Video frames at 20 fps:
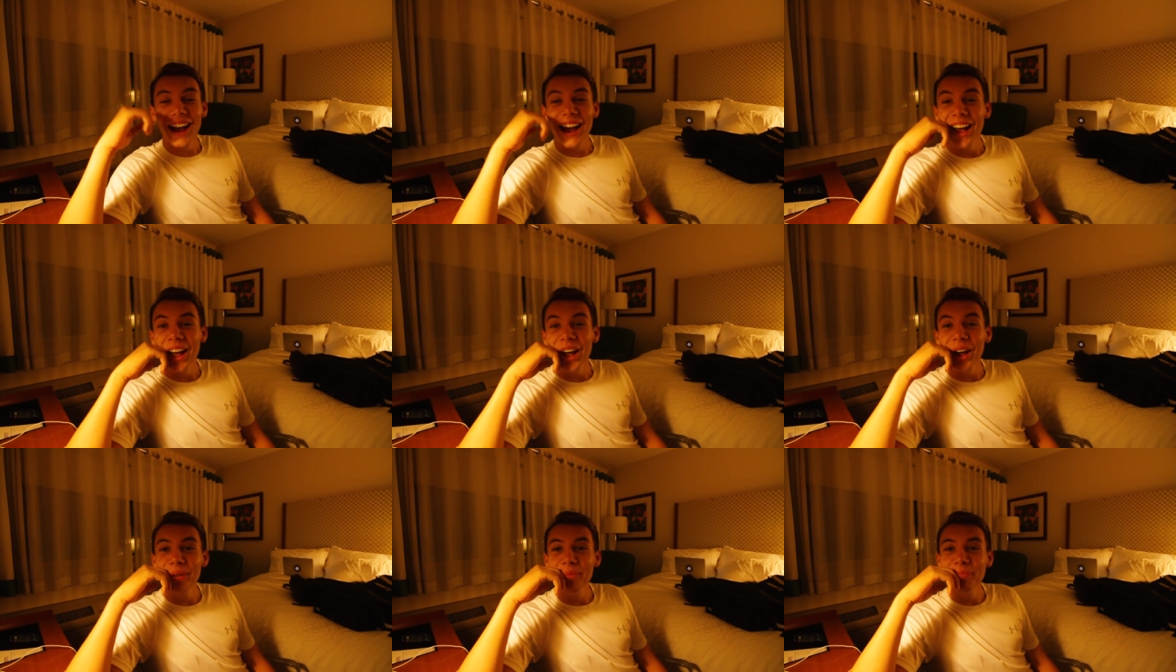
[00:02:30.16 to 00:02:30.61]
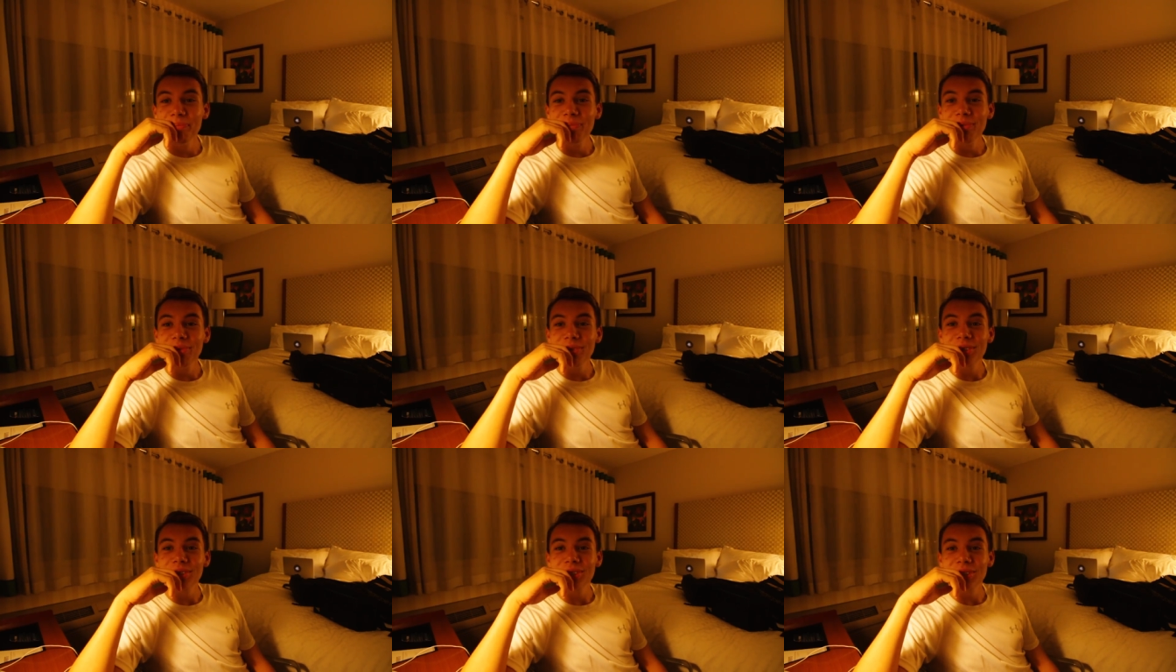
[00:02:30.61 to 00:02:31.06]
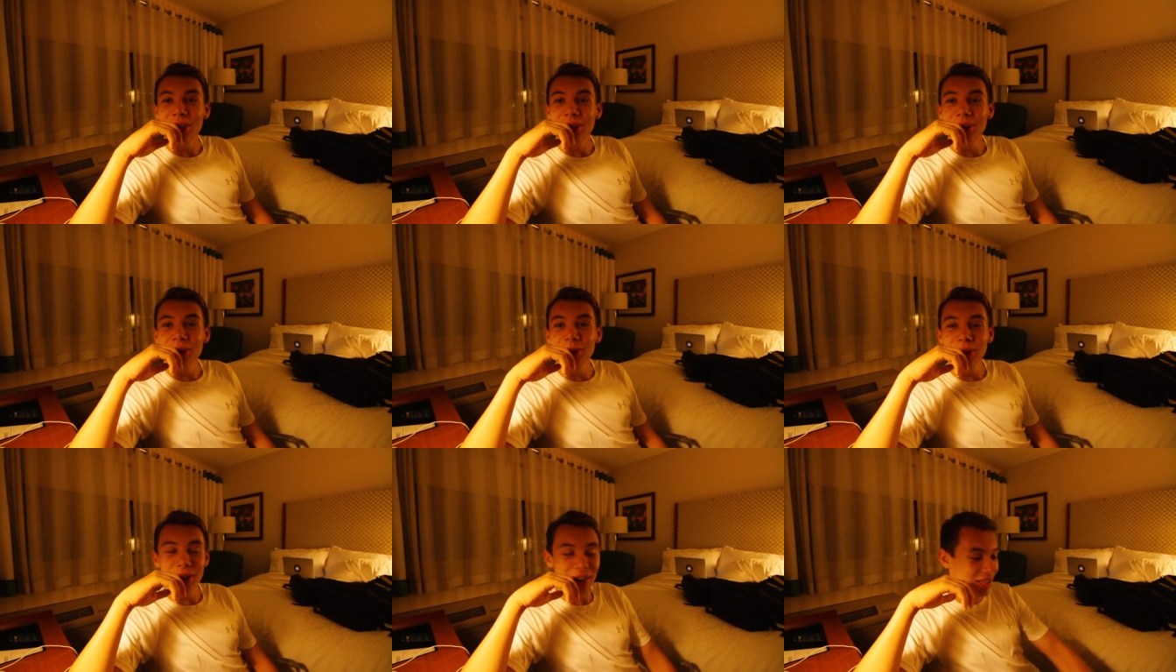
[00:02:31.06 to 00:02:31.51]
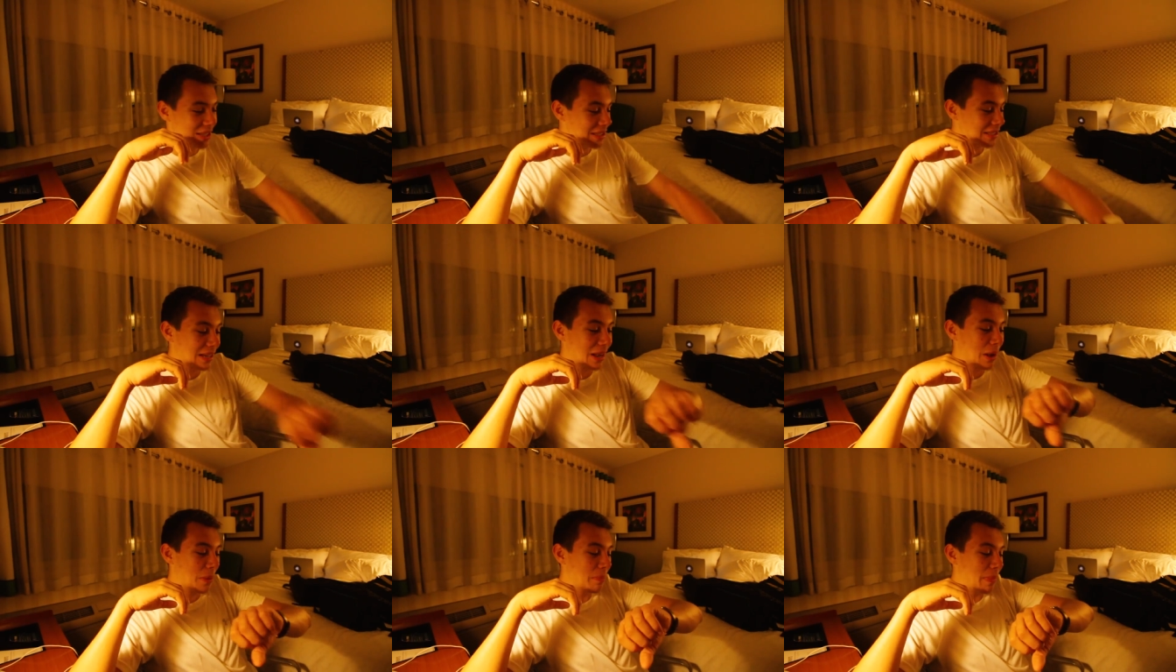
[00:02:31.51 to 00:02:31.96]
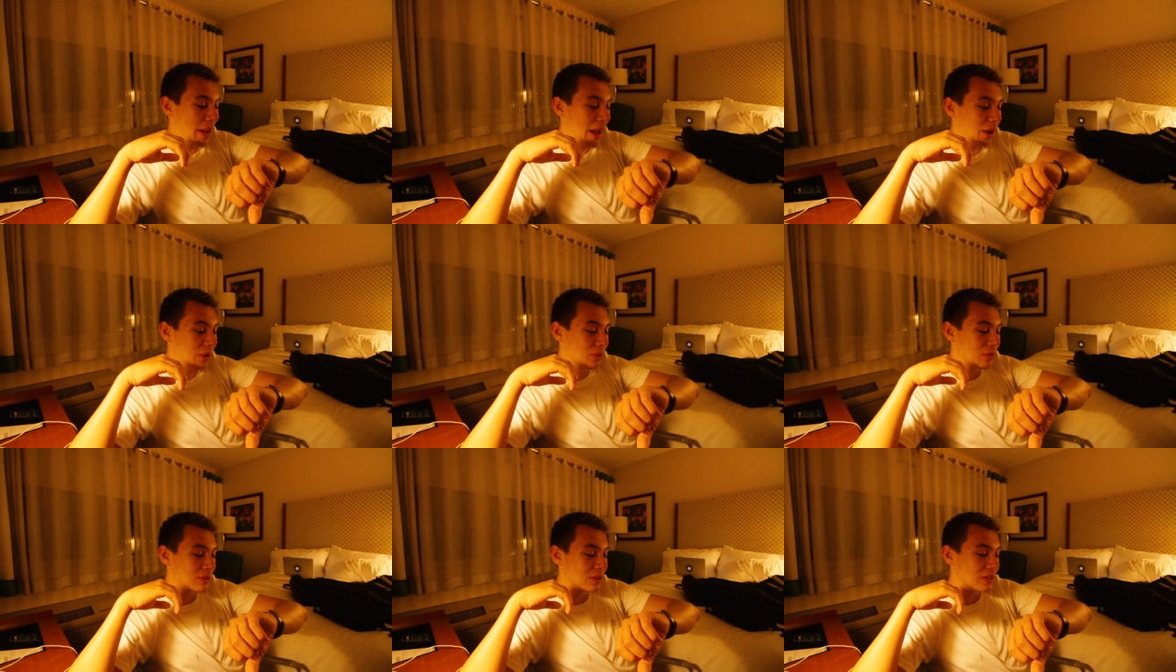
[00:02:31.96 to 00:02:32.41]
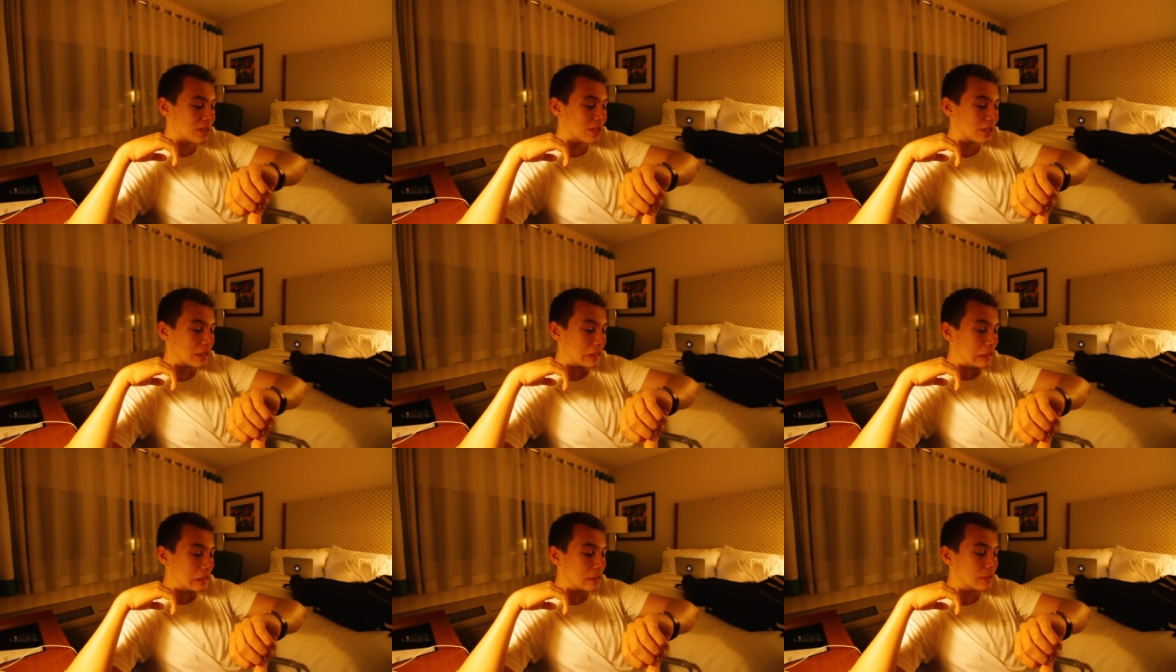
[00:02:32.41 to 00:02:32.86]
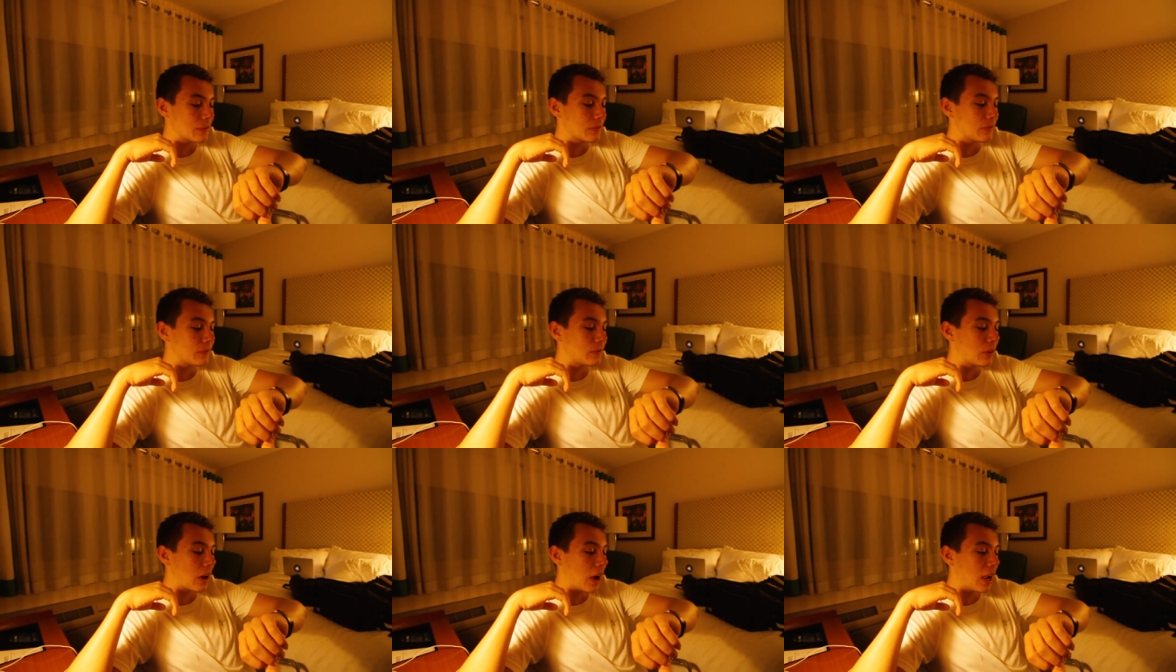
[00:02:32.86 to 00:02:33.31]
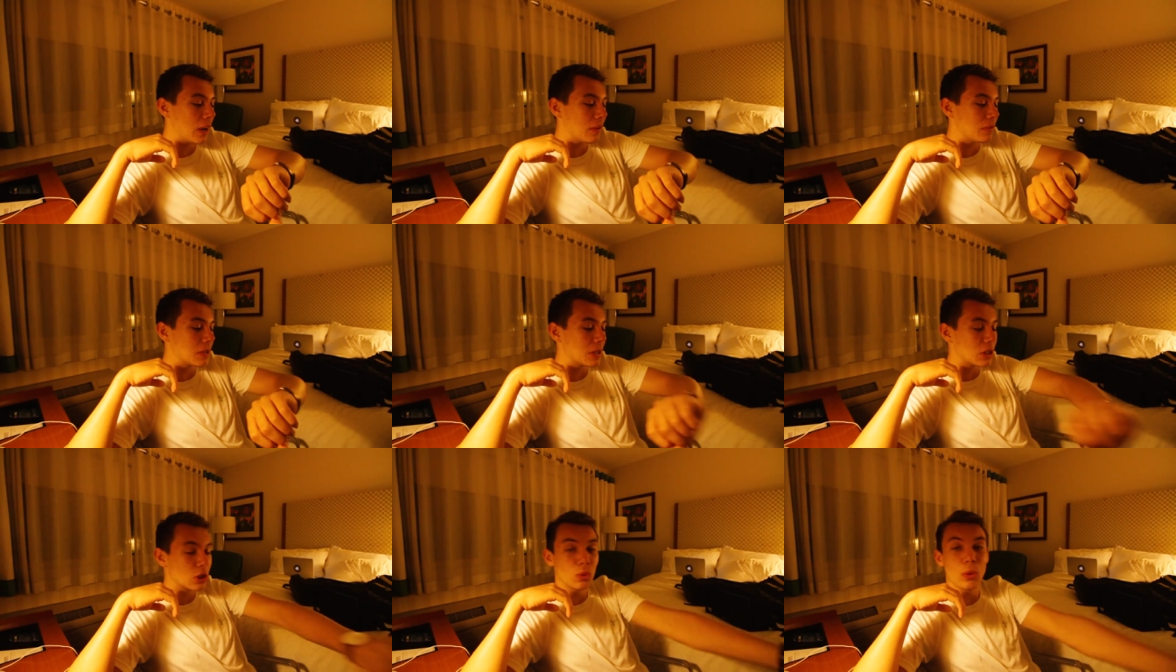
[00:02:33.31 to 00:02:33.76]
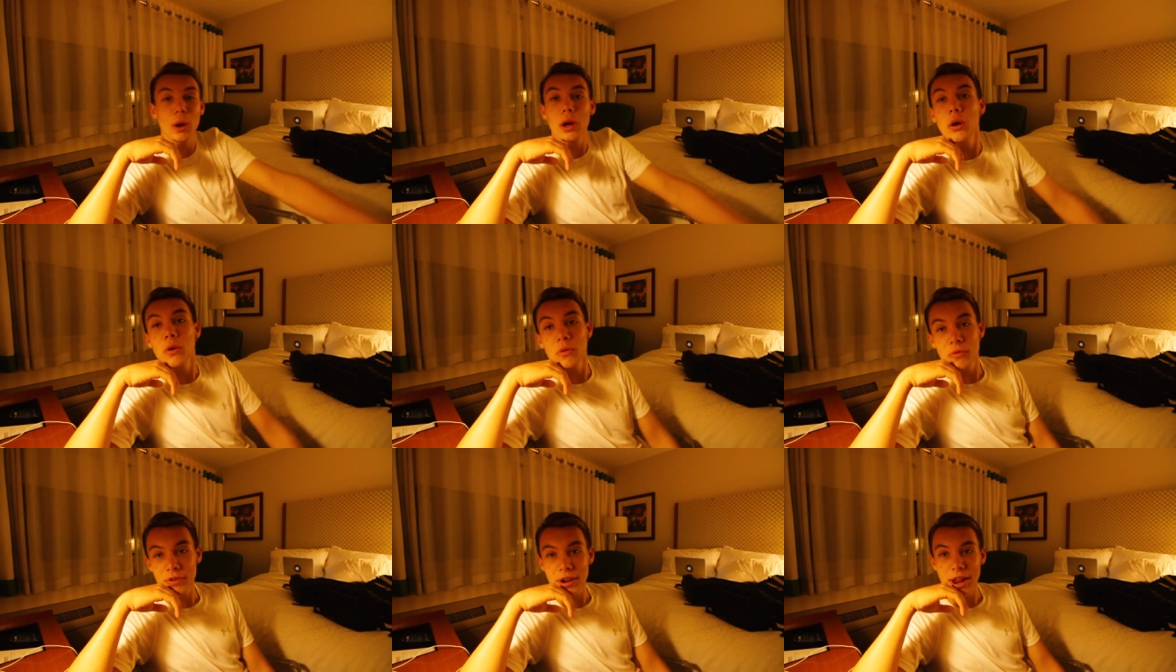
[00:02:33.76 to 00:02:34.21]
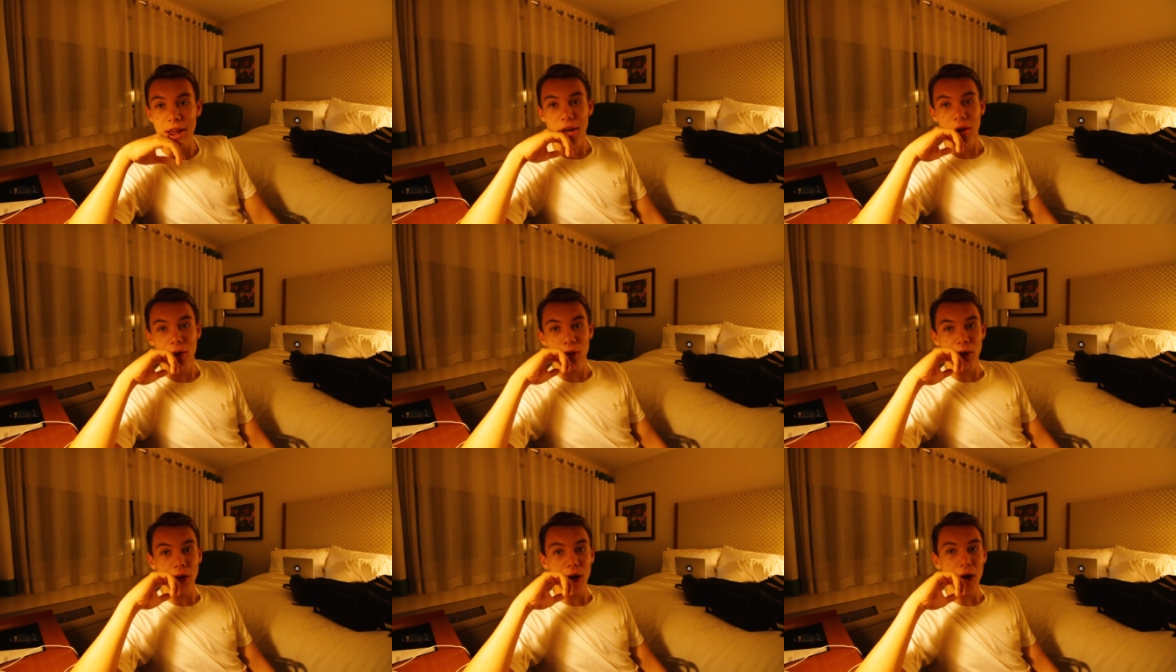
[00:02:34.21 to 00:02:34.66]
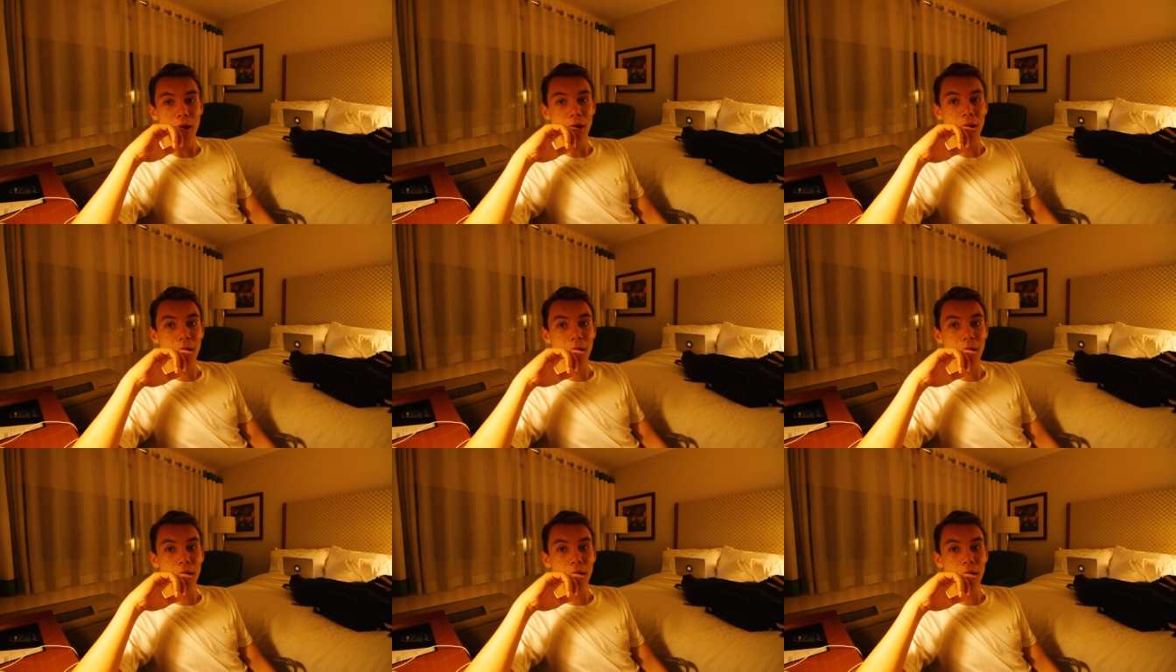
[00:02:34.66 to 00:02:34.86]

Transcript: Um, so it's about five to twelve now.